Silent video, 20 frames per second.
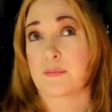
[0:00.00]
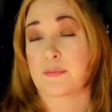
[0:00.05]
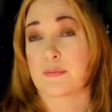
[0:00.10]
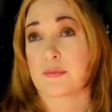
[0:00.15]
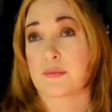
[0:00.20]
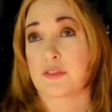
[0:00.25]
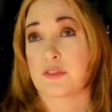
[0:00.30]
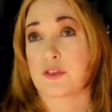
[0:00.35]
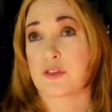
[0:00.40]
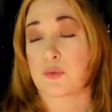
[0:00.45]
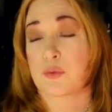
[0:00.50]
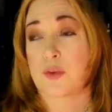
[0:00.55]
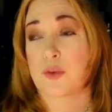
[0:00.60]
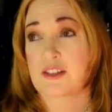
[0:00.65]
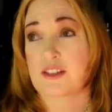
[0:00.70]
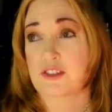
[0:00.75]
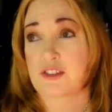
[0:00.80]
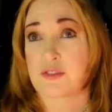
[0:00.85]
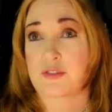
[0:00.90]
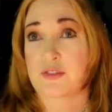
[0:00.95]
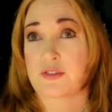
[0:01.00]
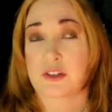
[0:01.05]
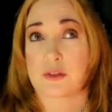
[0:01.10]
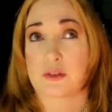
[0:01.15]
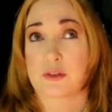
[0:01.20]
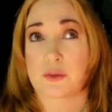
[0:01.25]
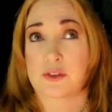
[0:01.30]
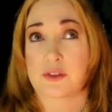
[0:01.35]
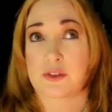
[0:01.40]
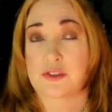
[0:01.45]
The rest of it
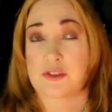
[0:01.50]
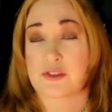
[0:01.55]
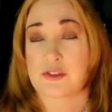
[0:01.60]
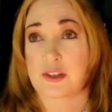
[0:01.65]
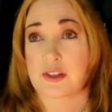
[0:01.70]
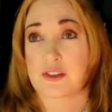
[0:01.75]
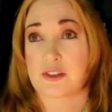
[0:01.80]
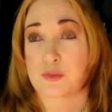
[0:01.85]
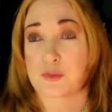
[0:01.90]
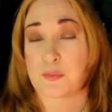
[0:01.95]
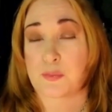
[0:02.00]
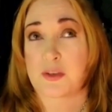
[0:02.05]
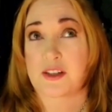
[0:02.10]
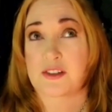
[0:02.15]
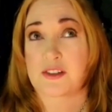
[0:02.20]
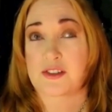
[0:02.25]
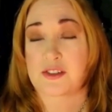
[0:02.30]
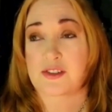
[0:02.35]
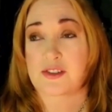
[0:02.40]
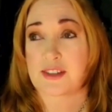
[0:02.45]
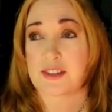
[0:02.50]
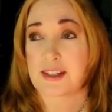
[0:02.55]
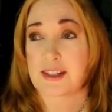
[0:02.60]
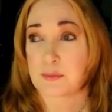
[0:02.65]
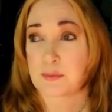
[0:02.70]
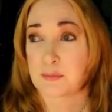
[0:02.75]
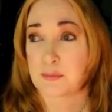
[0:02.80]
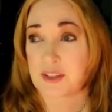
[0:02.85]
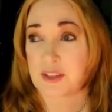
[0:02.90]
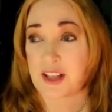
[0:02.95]
was as big as a
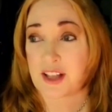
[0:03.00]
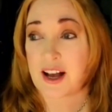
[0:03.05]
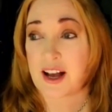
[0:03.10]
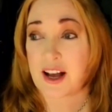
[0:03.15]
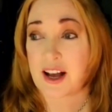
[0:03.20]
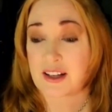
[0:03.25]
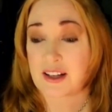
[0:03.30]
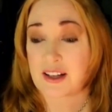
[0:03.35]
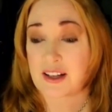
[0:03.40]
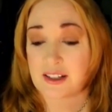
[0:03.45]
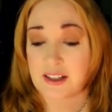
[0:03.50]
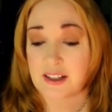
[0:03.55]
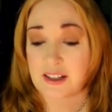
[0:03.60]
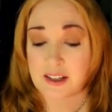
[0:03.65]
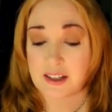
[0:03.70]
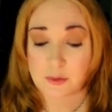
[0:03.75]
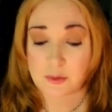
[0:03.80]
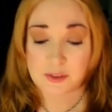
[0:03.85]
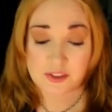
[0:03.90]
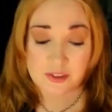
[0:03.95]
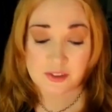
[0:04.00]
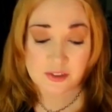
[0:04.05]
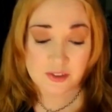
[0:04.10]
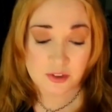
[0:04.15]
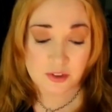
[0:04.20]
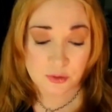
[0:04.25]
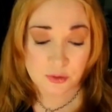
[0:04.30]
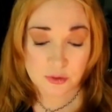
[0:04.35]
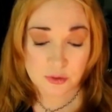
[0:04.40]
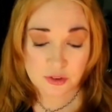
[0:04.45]
city block. It was this
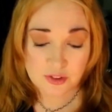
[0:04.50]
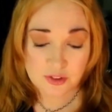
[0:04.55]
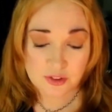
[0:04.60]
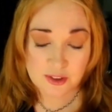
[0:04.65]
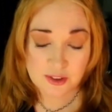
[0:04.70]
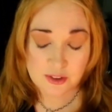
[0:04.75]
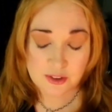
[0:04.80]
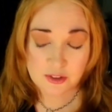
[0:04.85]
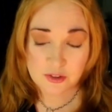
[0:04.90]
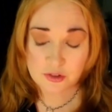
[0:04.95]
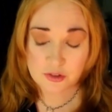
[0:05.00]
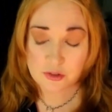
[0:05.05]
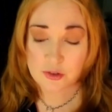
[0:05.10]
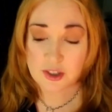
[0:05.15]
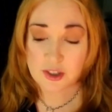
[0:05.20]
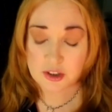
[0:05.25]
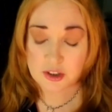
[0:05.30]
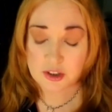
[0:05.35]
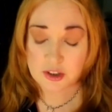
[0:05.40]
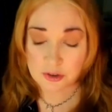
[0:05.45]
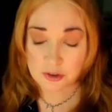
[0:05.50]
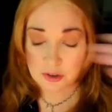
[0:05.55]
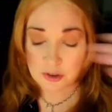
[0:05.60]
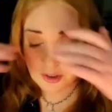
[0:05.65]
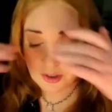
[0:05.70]
huge steel structure